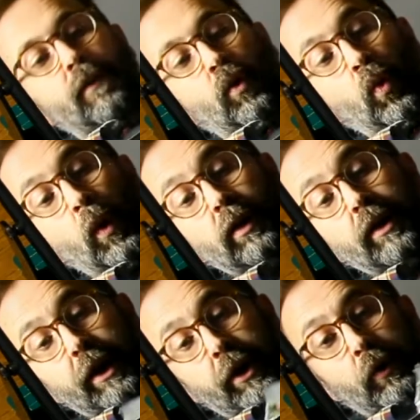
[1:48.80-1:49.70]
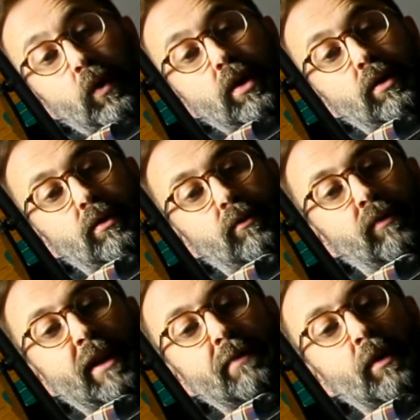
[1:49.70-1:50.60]
Wilko
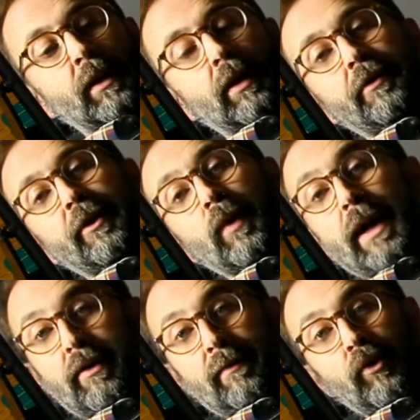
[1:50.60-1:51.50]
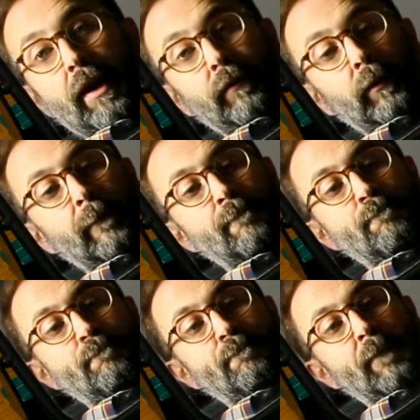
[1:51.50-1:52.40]
rainbow coloured aquarium gravel.
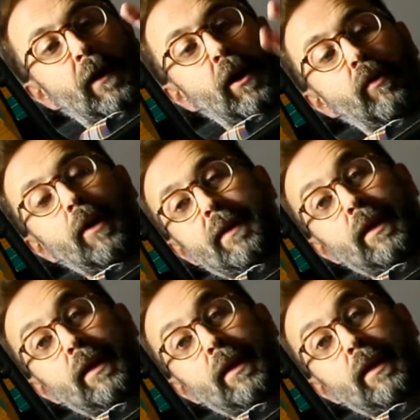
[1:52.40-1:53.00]
R.I.P.